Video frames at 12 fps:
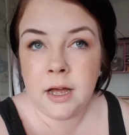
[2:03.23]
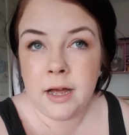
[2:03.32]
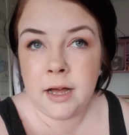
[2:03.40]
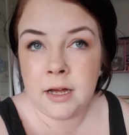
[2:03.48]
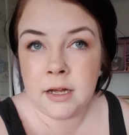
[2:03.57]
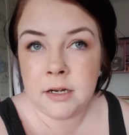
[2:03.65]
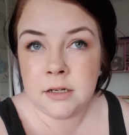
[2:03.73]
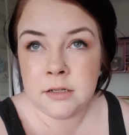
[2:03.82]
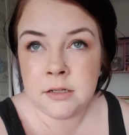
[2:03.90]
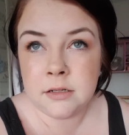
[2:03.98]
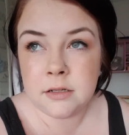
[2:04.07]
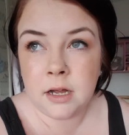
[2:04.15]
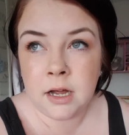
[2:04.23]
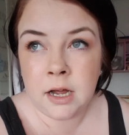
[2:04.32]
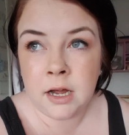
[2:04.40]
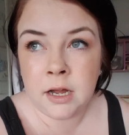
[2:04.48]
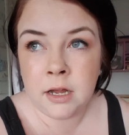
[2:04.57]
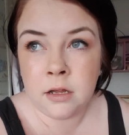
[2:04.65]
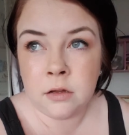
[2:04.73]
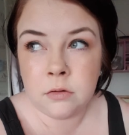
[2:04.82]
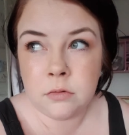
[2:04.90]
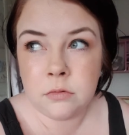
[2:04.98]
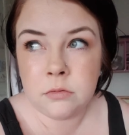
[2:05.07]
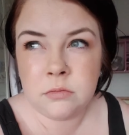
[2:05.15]
and I
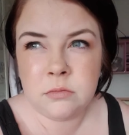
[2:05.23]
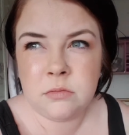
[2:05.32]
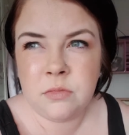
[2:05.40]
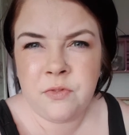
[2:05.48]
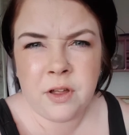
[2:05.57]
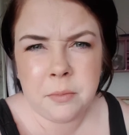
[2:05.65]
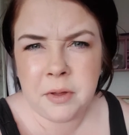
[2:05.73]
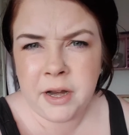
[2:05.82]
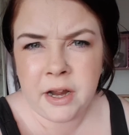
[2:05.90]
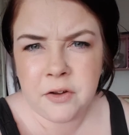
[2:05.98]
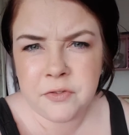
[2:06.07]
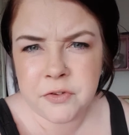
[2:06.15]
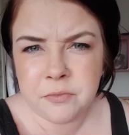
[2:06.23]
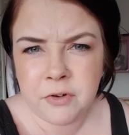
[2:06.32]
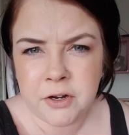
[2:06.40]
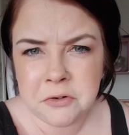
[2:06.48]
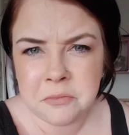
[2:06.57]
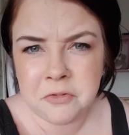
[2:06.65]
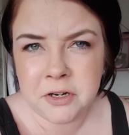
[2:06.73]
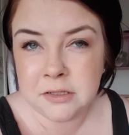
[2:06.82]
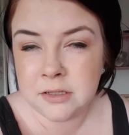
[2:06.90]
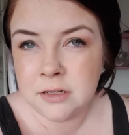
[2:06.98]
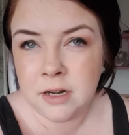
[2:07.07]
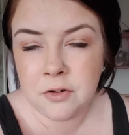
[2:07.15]
felt my neck for some random
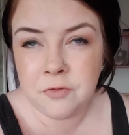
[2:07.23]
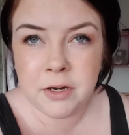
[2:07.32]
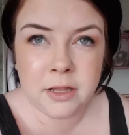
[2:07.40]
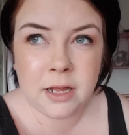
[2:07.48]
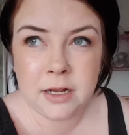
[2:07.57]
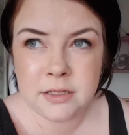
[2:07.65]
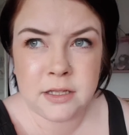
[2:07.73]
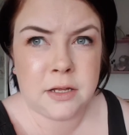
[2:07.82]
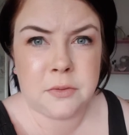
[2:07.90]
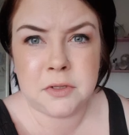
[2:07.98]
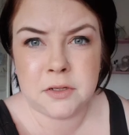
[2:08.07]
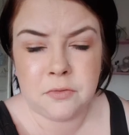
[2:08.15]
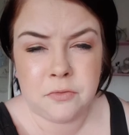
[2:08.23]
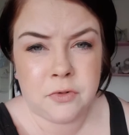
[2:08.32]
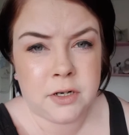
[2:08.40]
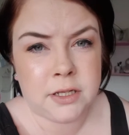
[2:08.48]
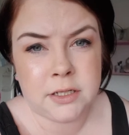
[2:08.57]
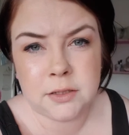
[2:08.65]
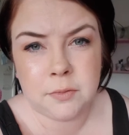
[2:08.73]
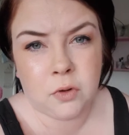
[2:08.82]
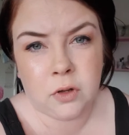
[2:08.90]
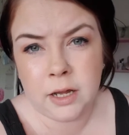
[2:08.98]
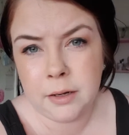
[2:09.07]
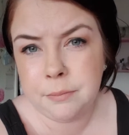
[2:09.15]
reason and realised that there was a really
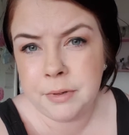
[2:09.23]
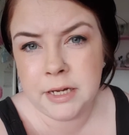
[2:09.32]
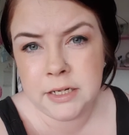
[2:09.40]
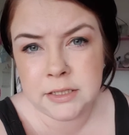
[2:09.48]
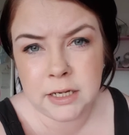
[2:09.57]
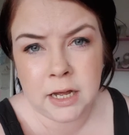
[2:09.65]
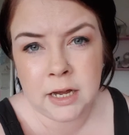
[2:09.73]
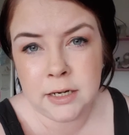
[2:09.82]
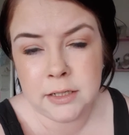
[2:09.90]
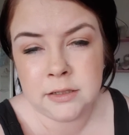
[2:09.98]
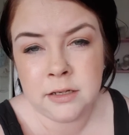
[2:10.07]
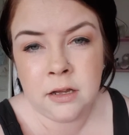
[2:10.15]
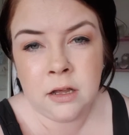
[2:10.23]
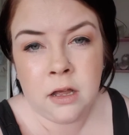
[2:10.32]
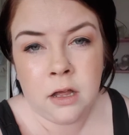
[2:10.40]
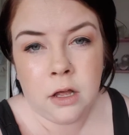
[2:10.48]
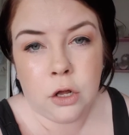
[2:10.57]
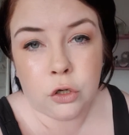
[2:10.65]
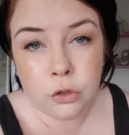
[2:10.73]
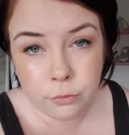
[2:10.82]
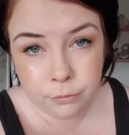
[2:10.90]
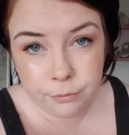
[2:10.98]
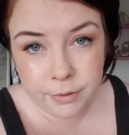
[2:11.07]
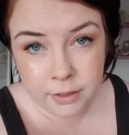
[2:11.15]
small, like pea size
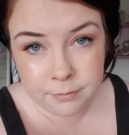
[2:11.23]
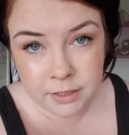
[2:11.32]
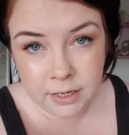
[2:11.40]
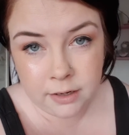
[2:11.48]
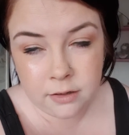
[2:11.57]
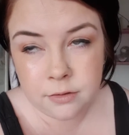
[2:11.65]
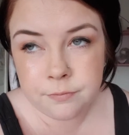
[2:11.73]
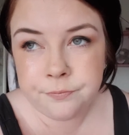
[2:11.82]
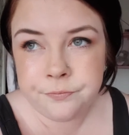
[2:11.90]
lump in my neck.